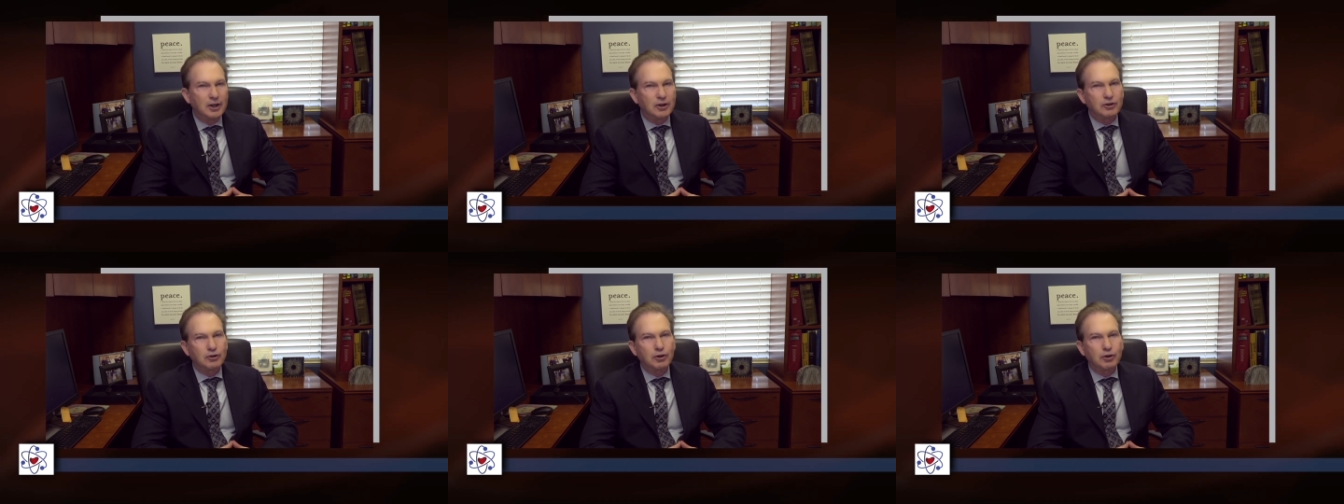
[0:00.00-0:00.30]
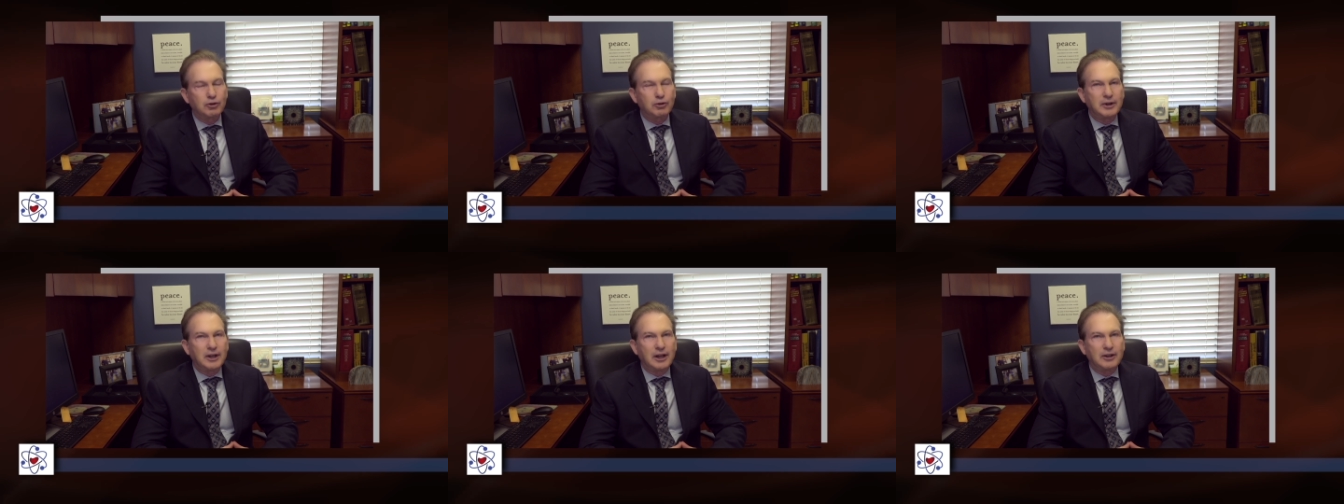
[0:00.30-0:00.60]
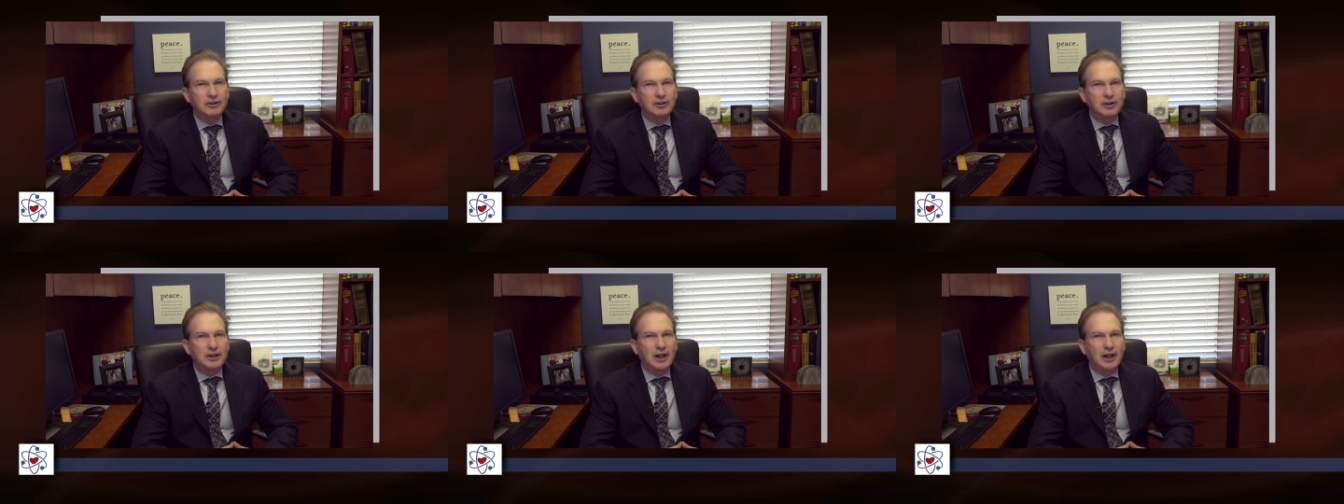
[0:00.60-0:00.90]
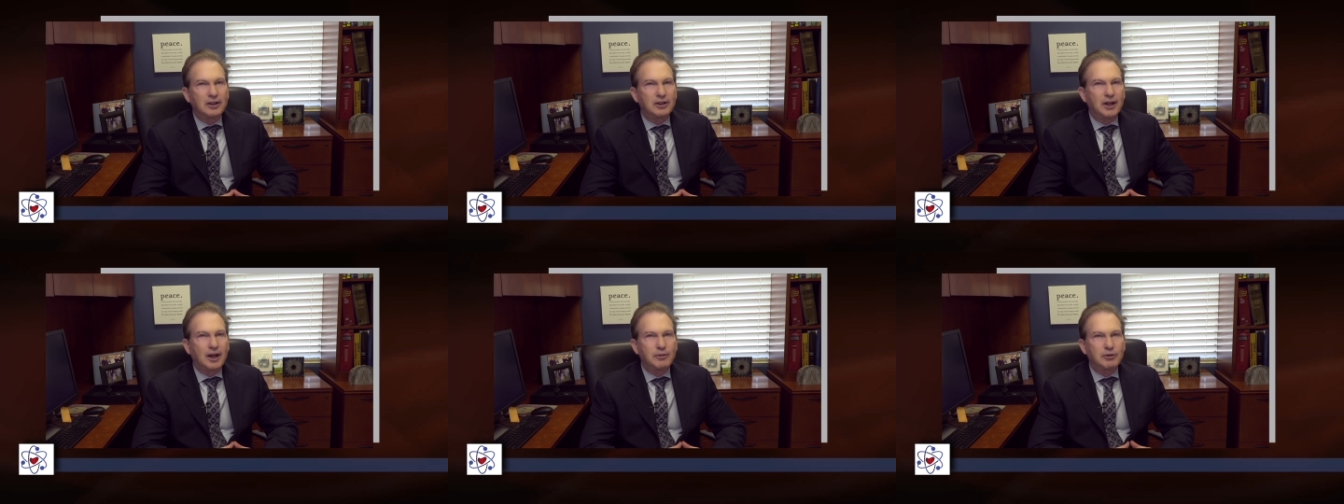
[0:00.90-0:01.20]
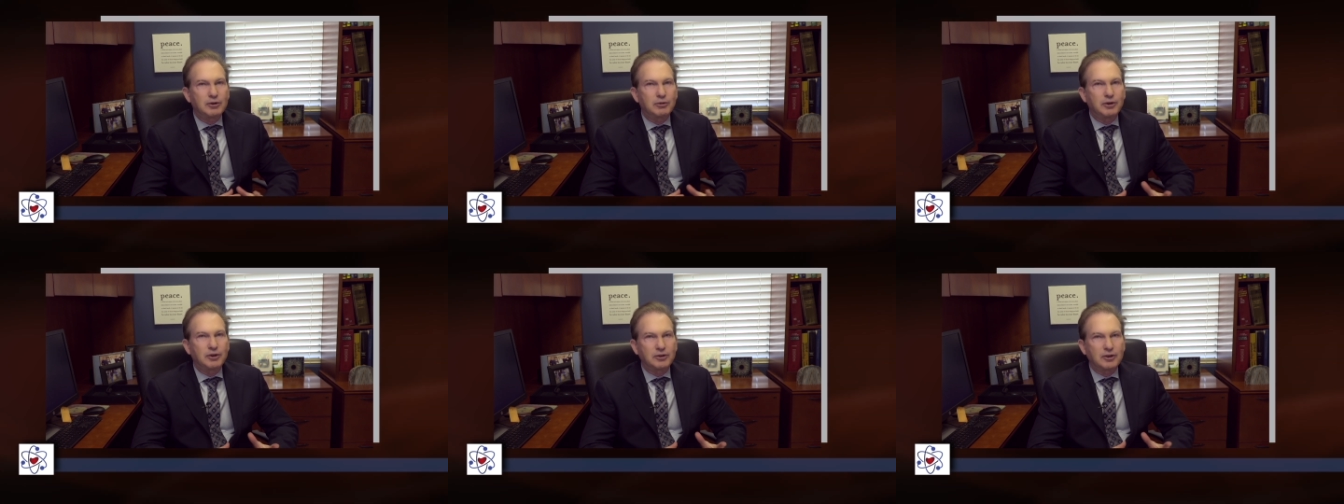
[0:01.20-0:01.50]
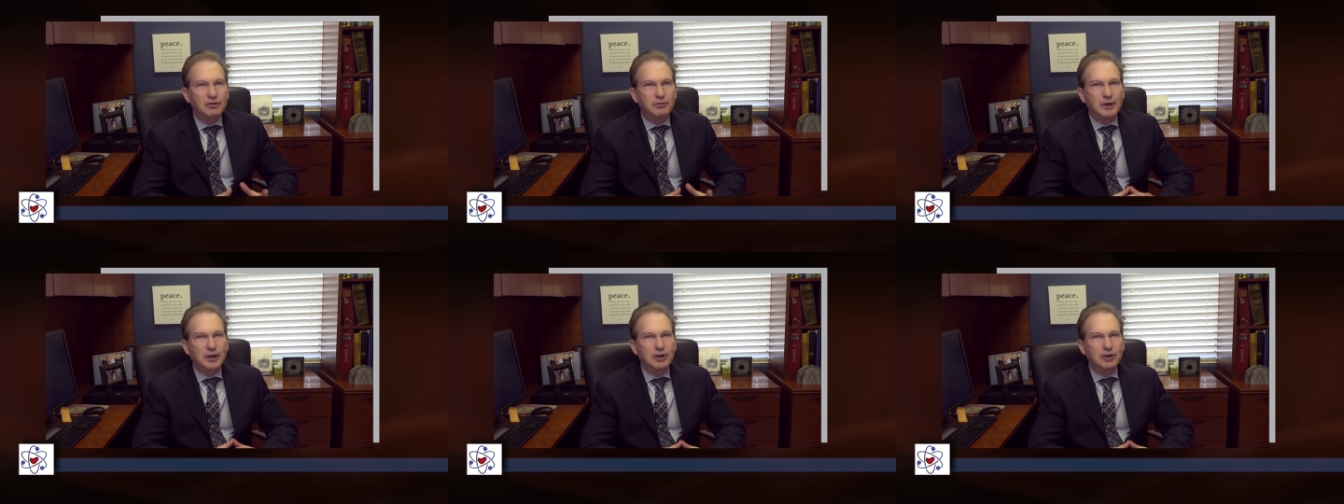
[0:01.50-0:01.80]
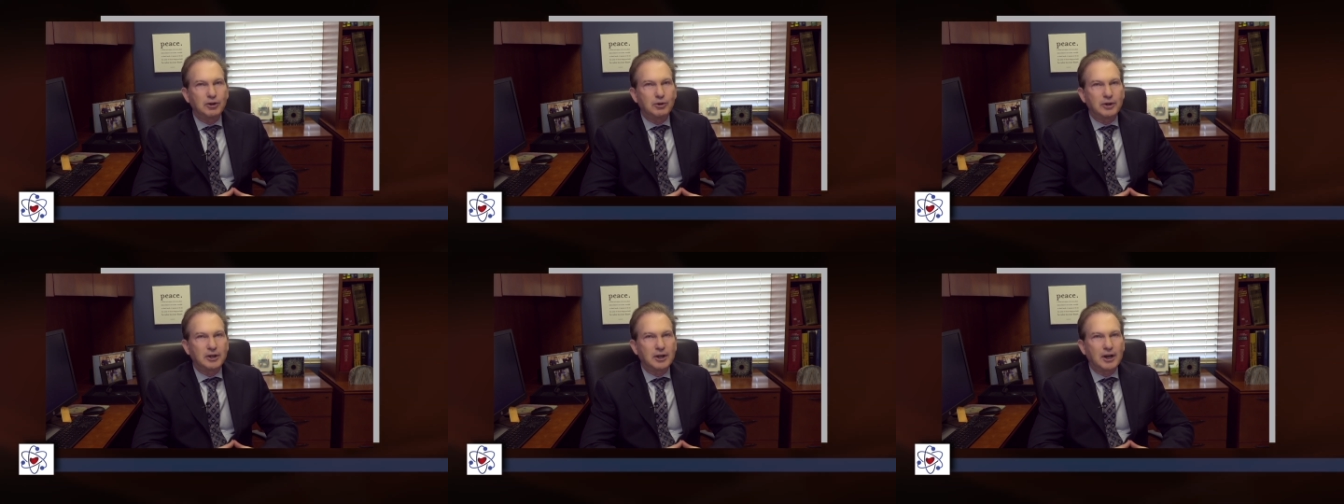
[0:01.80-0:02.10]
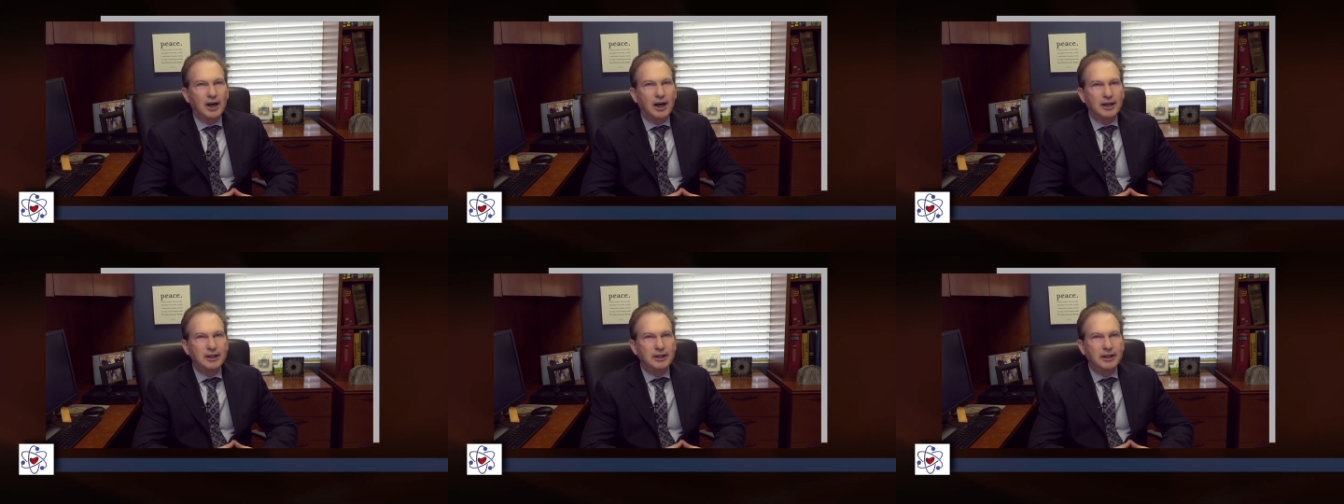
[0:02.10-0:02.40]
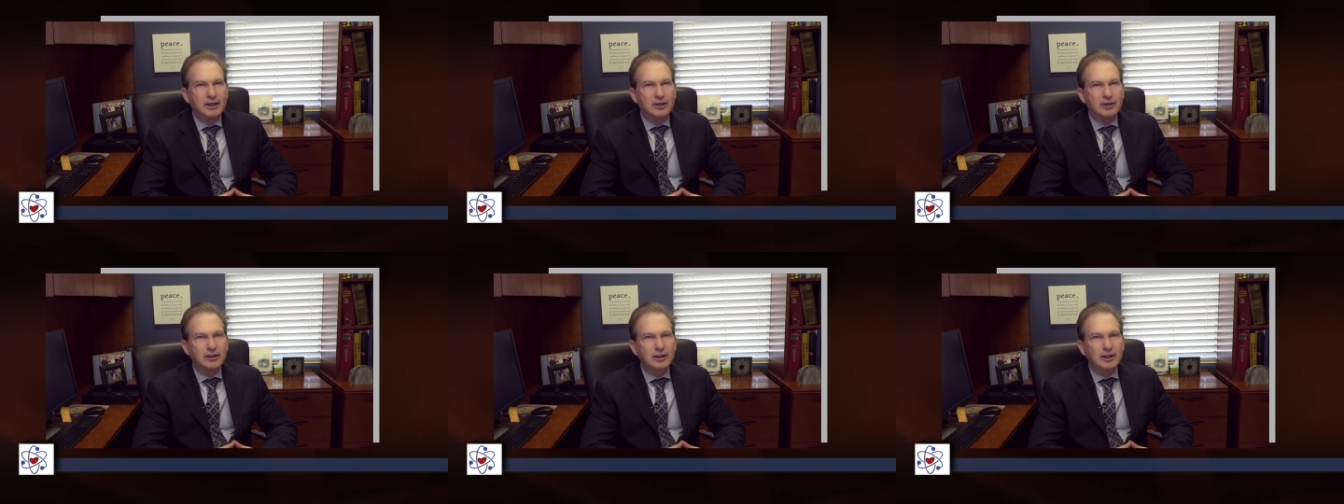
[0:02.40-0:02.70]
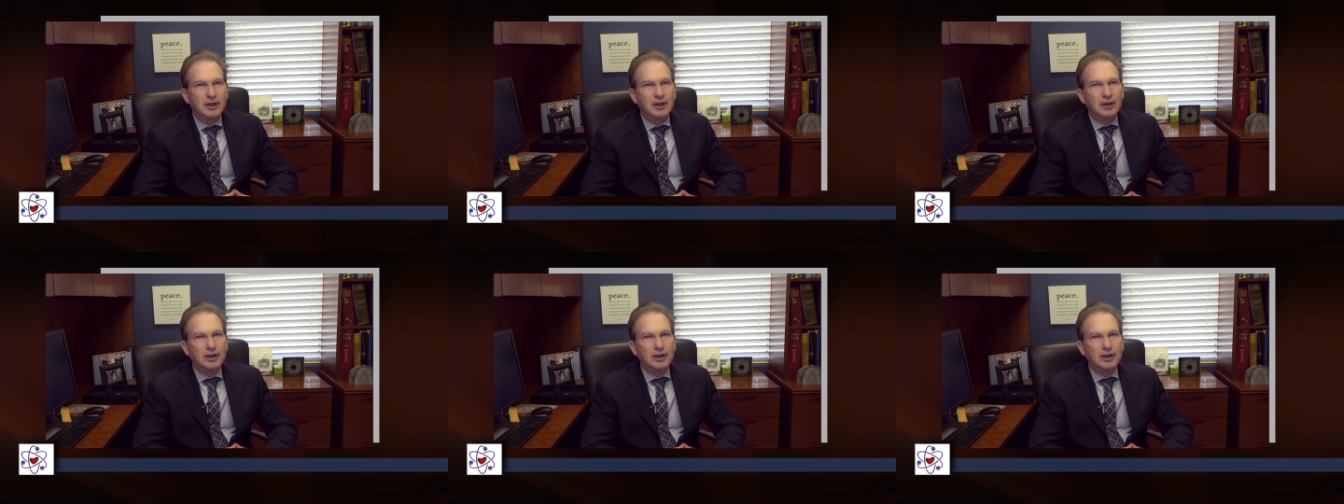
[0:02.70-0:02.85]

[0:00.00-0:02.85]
Surgery has 10 times the risk of making you incontinent.